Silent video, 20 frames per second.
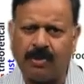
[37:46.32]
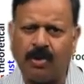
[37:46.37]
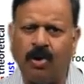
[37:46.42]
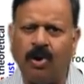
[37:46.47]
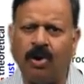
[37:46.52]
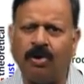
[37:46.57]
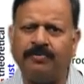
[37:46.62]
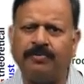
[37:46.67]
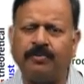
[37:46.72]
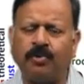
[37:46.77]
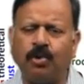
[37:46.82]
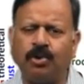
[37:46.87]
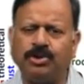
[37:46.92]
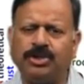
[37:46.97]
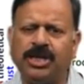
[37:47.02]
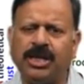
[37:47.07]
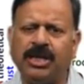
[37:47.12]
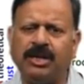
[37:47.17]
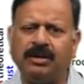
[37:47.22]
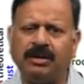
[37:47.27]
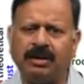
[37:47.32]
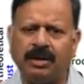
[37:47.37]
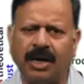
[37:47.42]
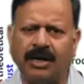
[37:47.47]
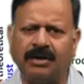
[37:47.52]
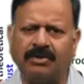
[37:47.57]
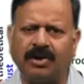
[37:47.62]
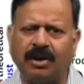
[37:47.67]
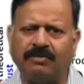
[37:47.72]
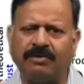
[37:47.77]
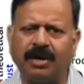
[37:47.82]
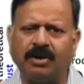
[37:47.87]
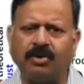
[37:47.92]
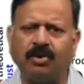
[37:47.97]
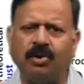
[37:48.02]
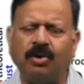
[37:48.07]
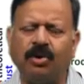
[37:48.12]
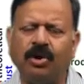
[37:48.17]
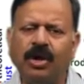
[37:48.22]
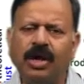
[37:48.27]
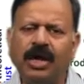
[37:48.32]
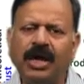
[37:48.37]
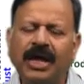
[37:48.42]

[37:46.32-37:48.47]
of Cochin and Travancore.